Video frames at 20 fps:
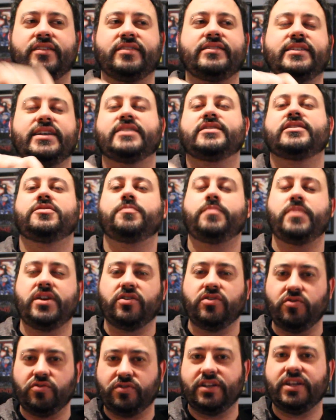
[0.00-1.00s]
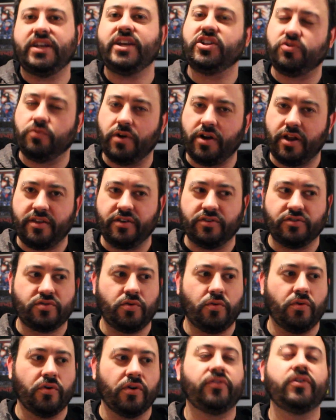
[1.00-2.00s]
6 is being used in each one of these
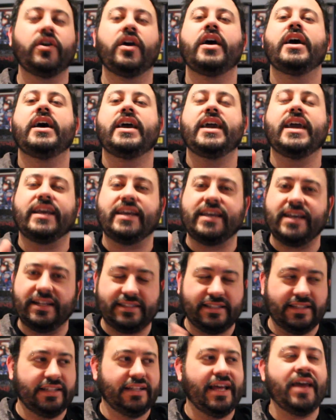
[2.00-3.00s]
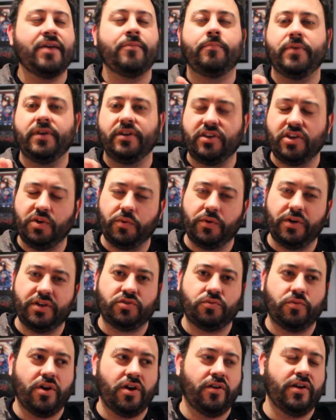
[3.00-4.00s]
chords. It gets a little
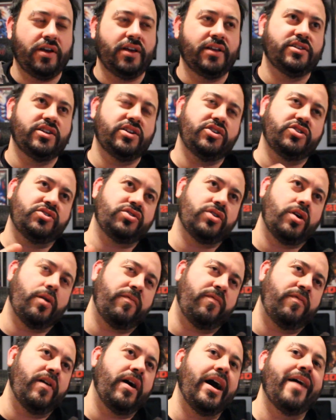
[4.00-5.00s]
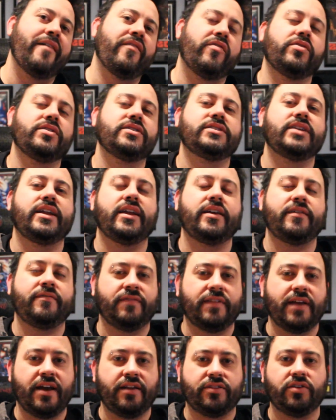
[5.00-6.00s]
ambiguous where is it a sharp 5 or is it a
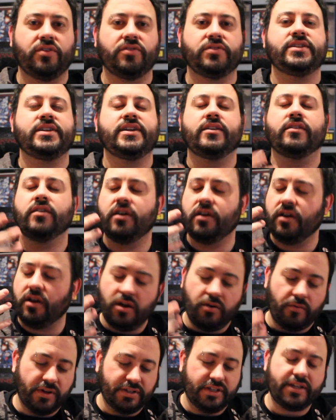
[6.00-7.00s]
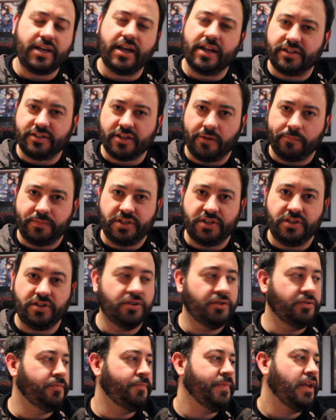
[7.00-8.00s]
flat 13. Once again, it's up to
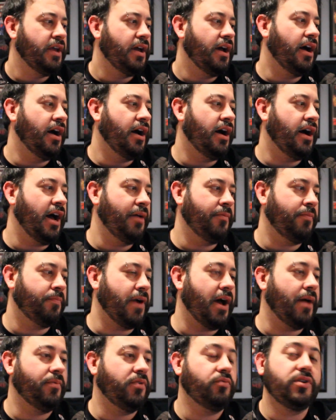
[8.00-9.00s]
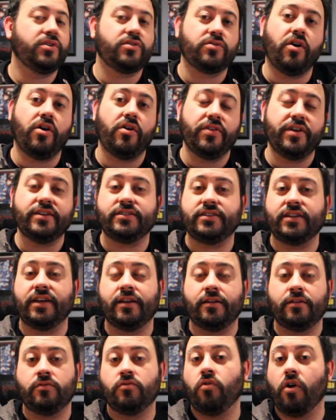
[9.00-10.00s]
you. I probably would call this
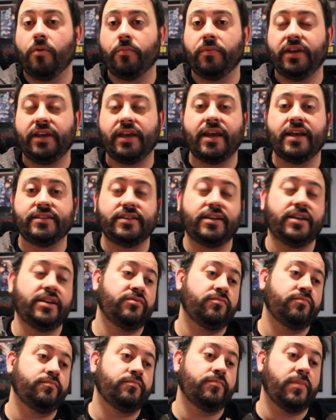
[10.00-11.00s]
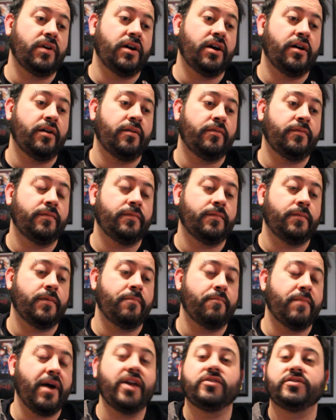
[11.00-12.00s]
normally as a
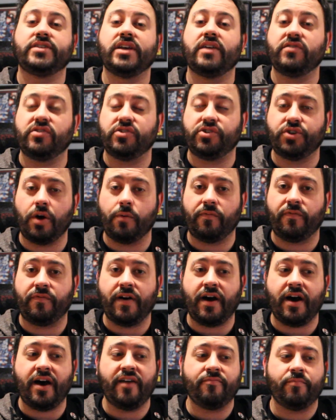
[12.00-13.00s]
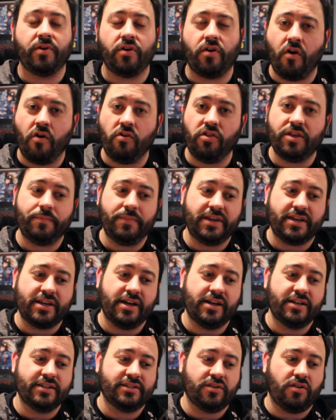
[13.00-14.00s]
minor 7 sharp 5, but only
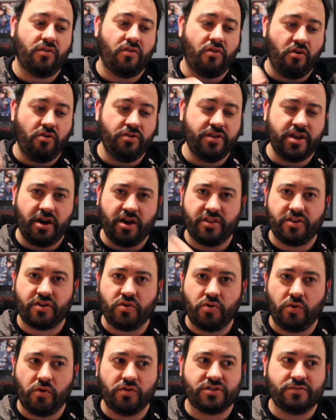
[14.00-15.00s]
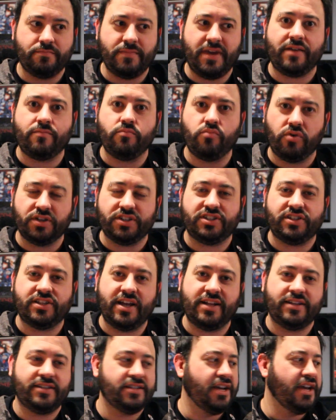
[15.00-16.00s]
because all the other chords make more
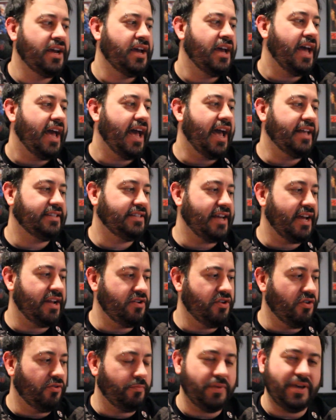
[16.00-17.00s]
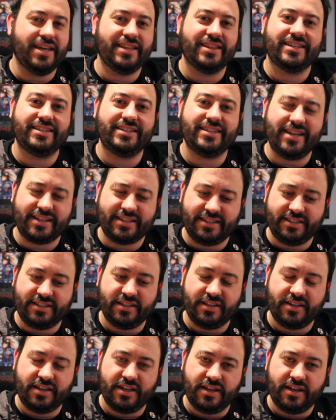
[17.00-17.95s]
sense as that note being the 6th.